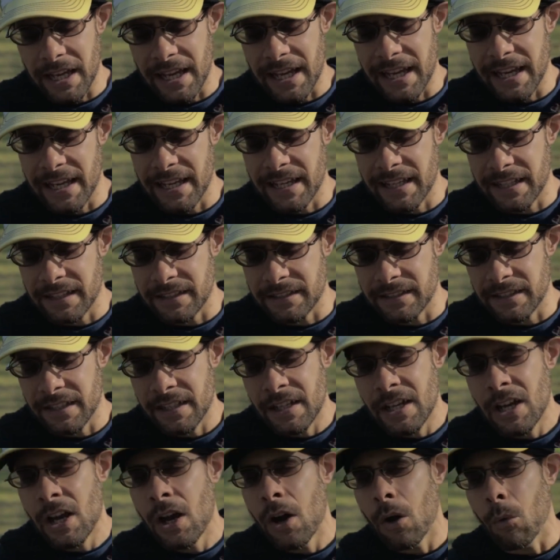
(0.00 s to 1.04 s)
and
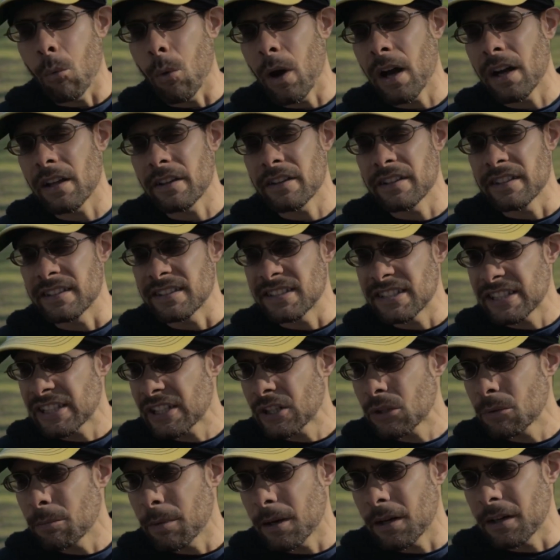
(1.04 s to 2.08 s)
while the
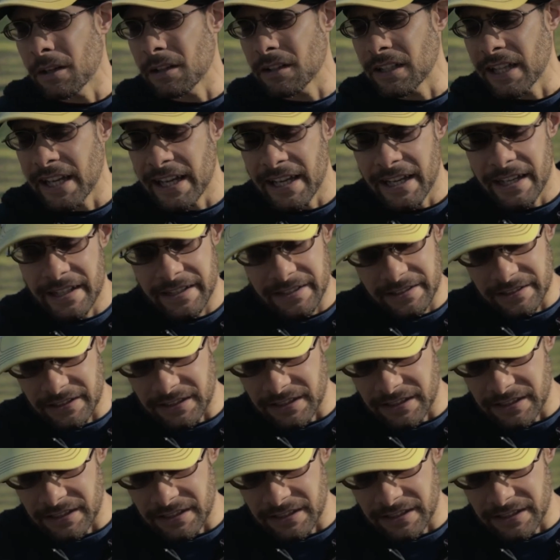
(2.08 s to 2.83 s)
Zi/O ball had